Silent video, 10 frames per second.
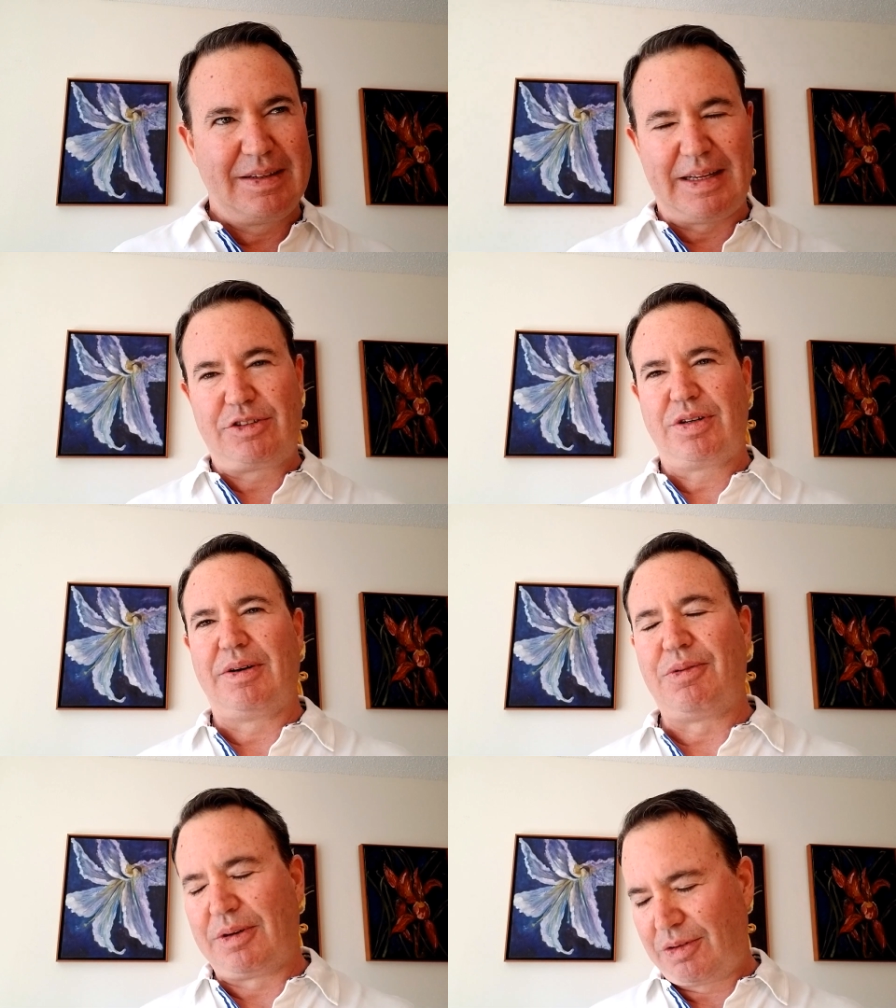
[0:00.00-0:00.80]
They try,
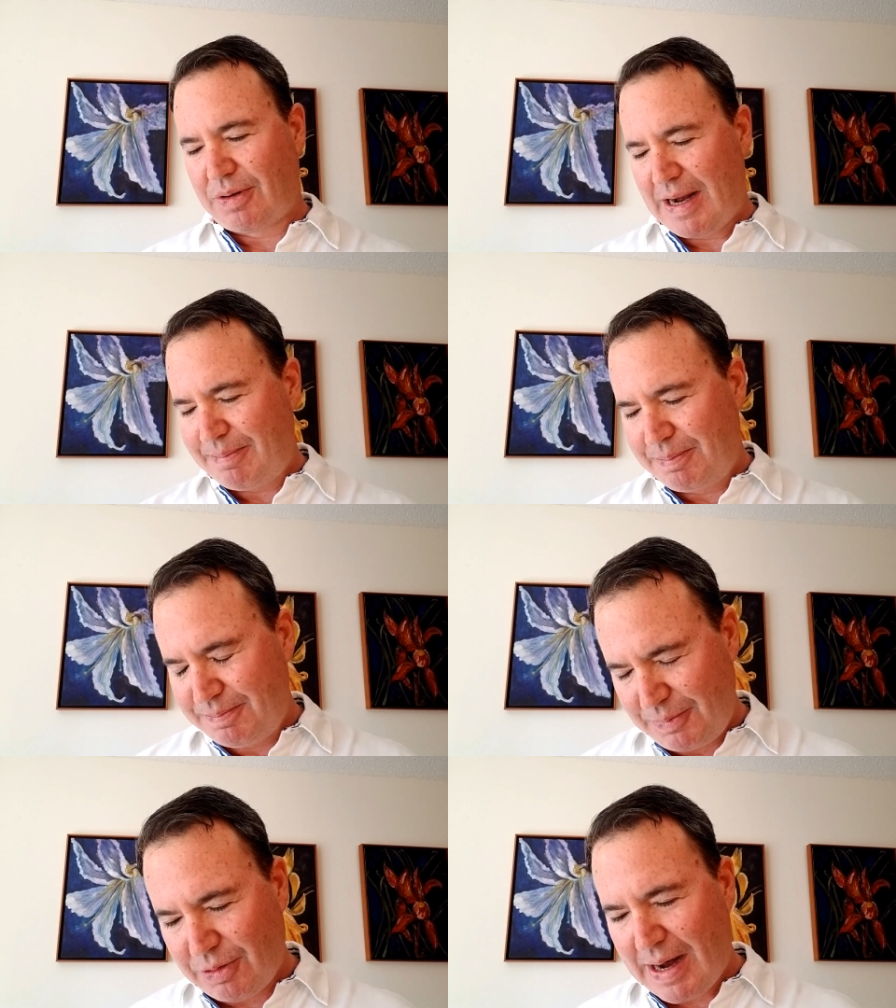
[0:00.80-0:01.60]
or grab
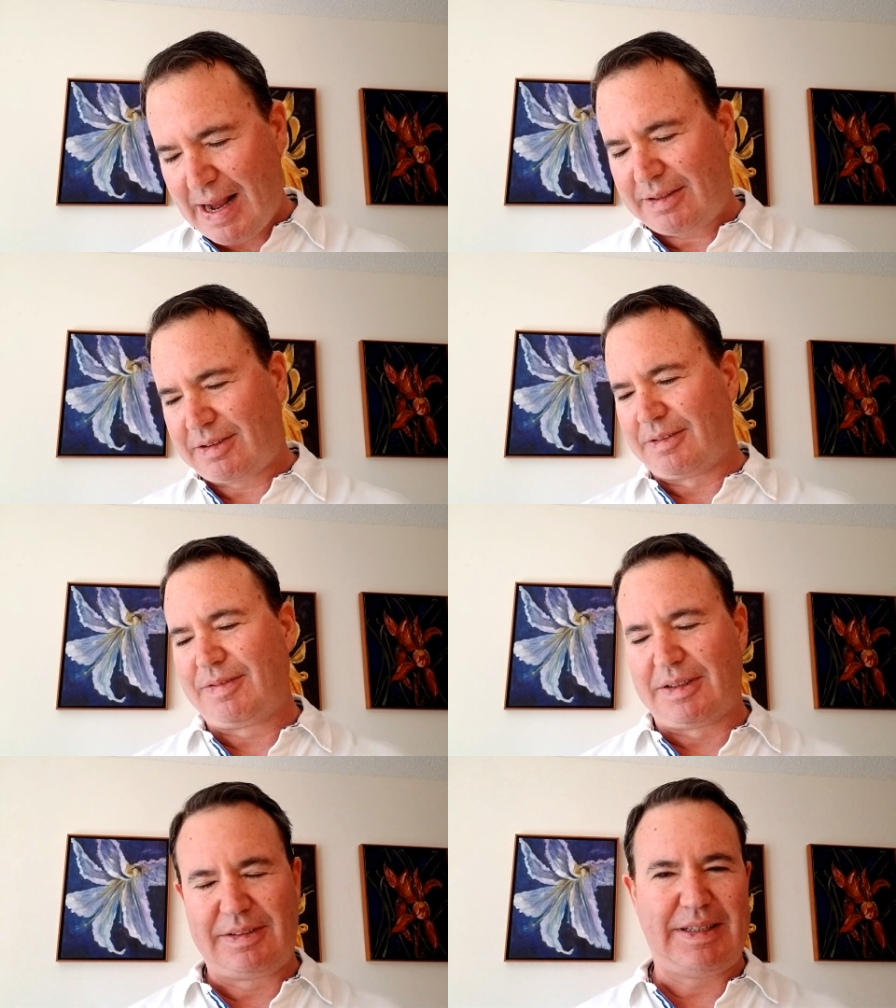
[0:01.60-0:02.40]
grass or if
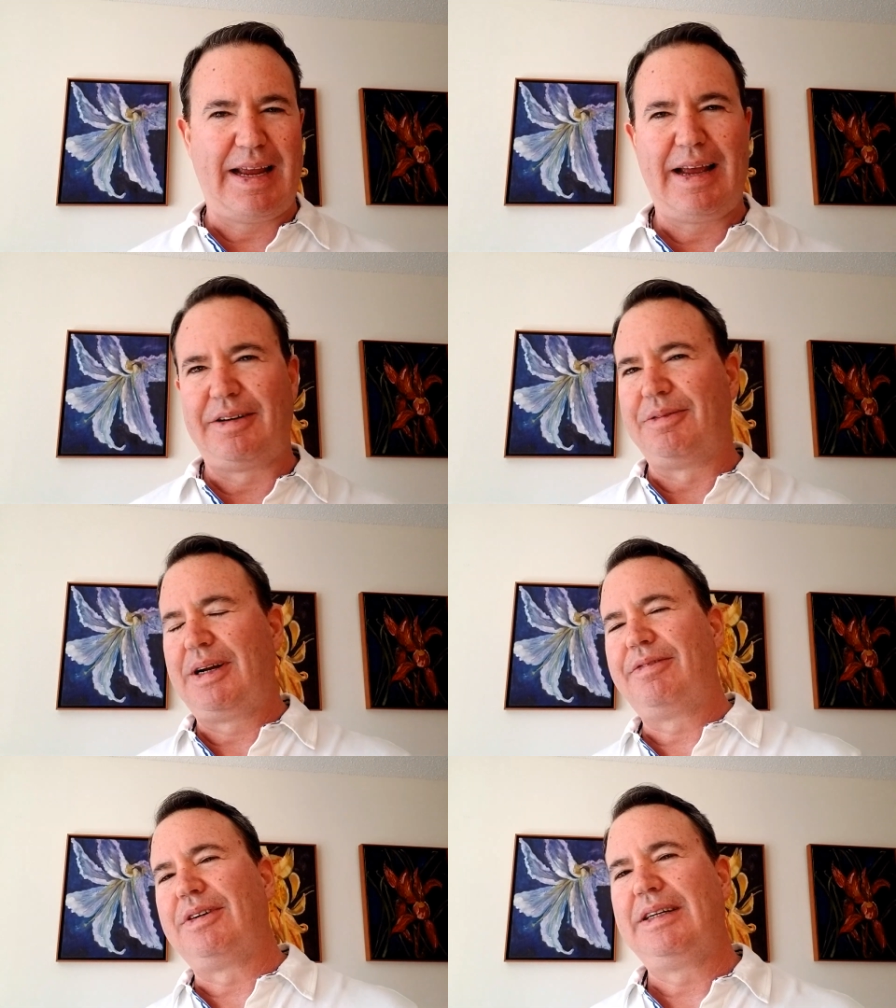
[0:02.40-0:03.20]
there's sand or
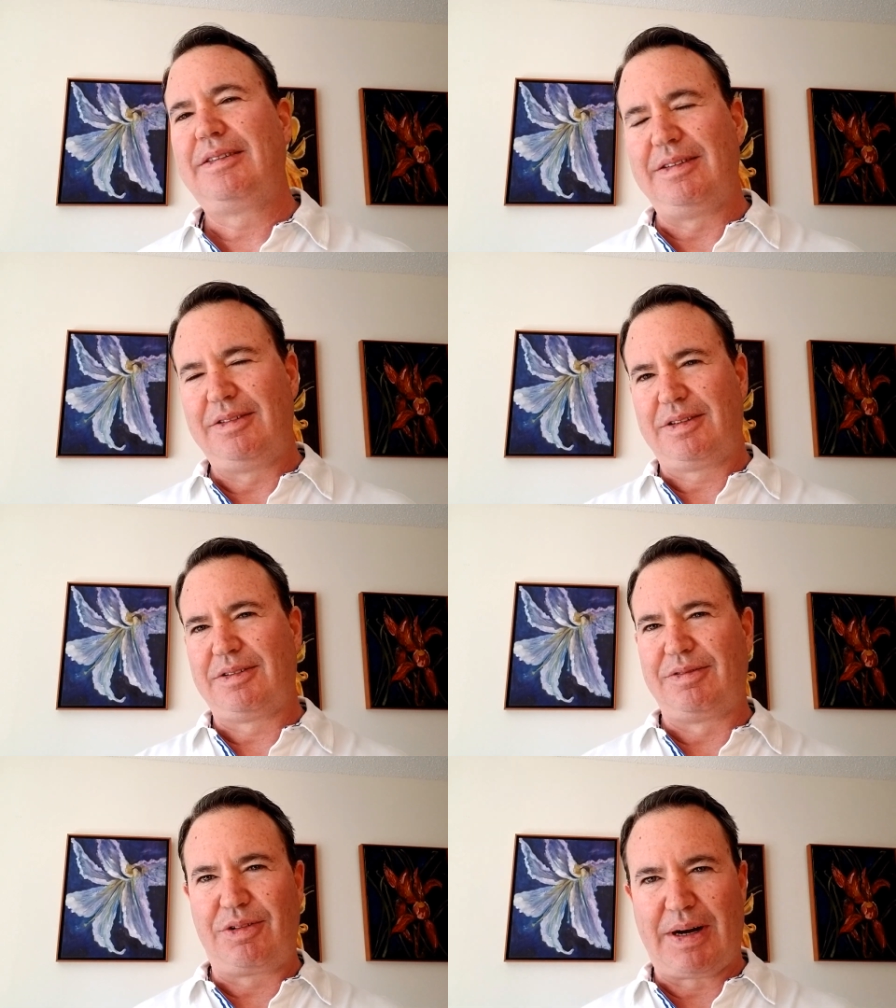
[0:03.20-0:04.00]
whatever it is, you just sort
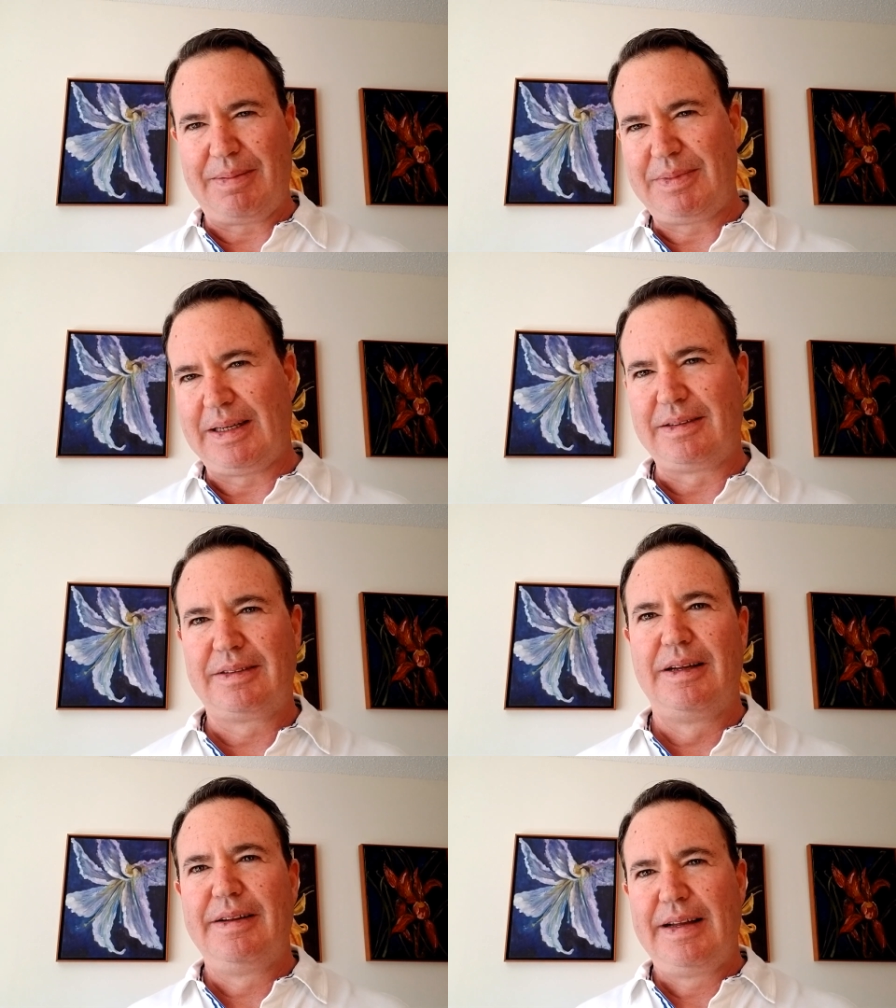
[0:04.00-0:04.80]
of grab things
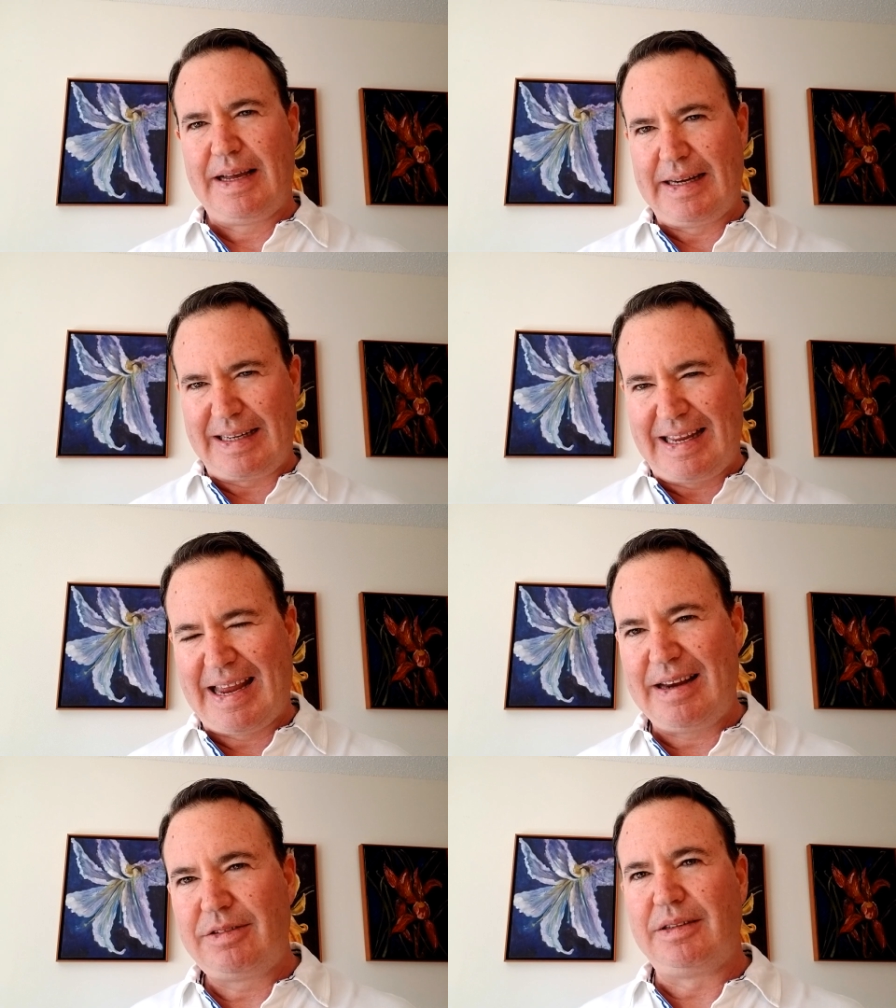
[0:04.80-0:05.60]
and
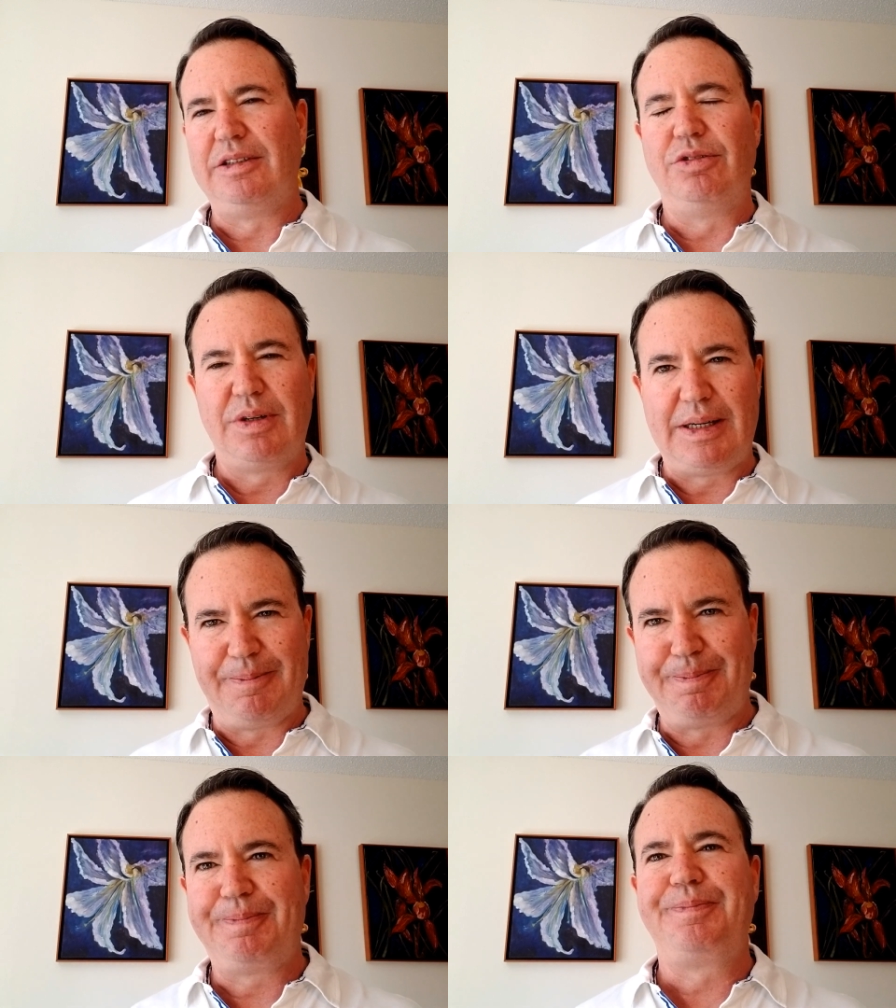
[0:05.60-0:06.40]
engage the
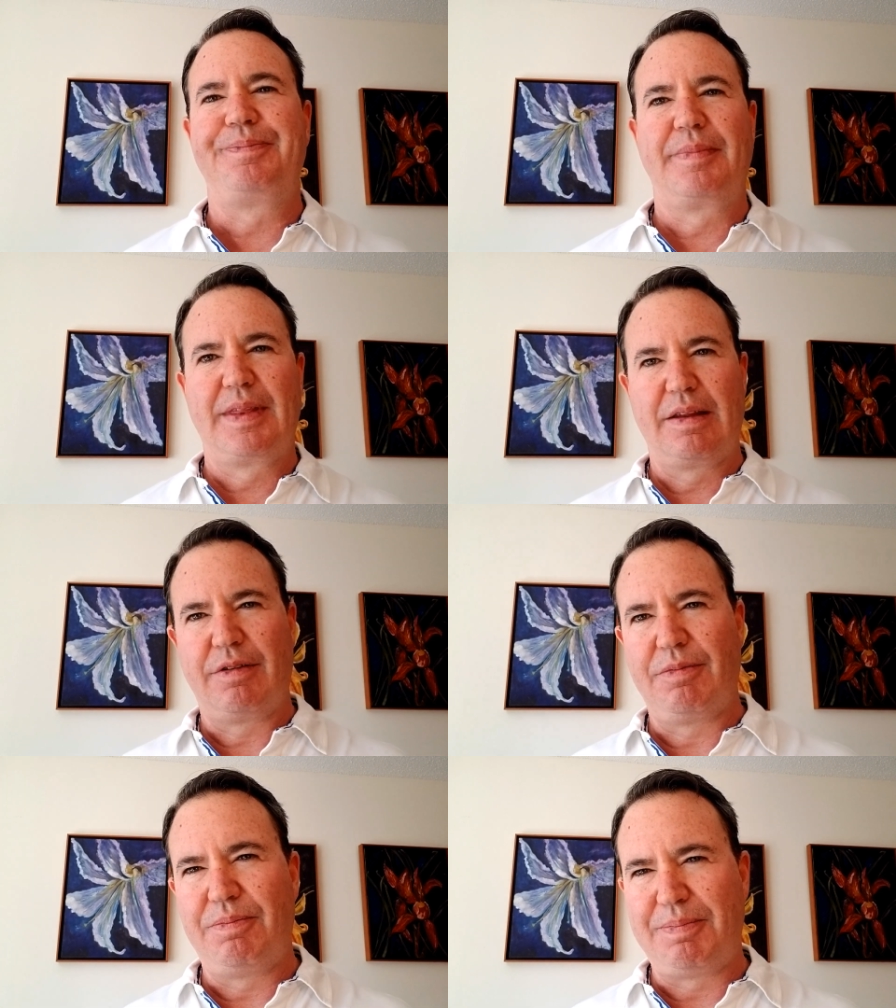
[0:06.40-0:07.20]
dream,
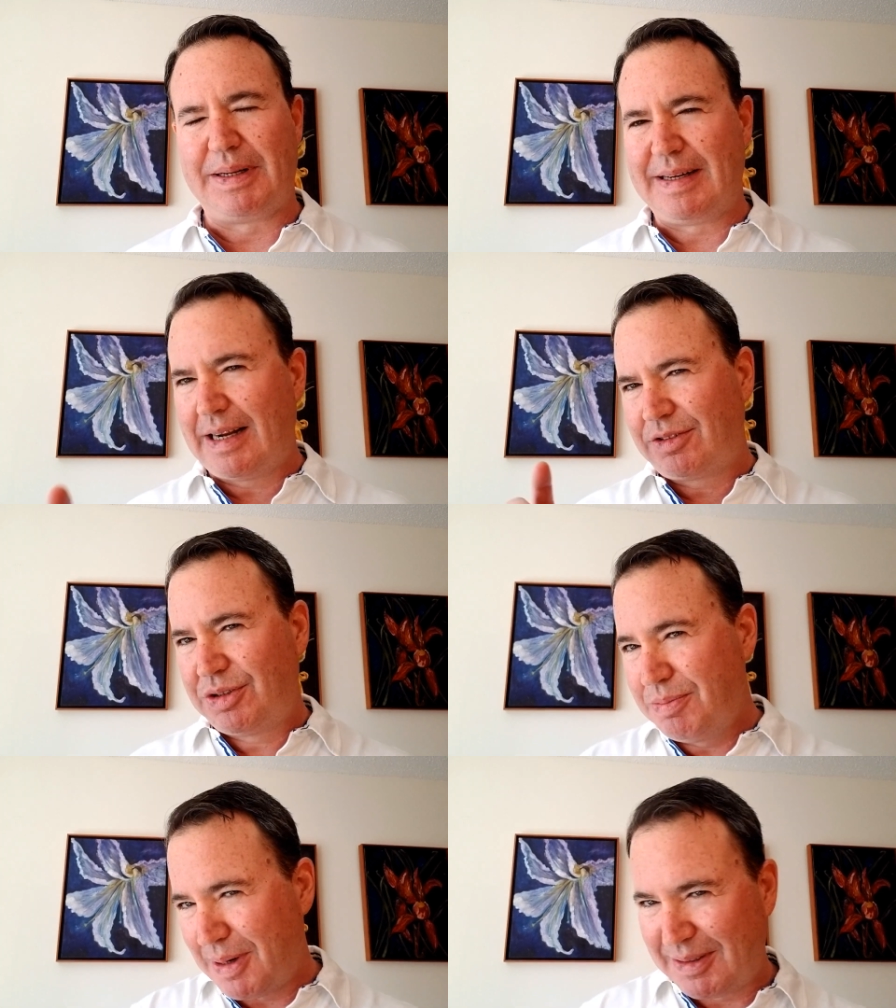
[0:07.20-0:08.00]
but not
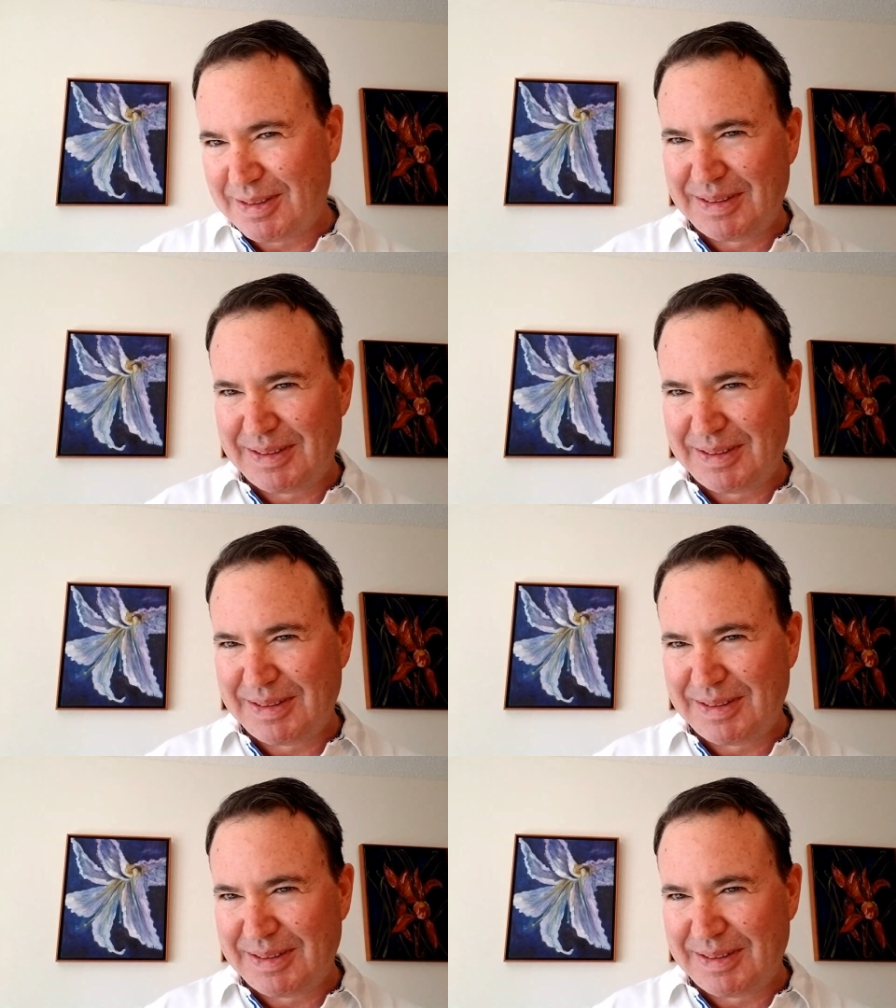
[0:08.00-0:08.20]
too much.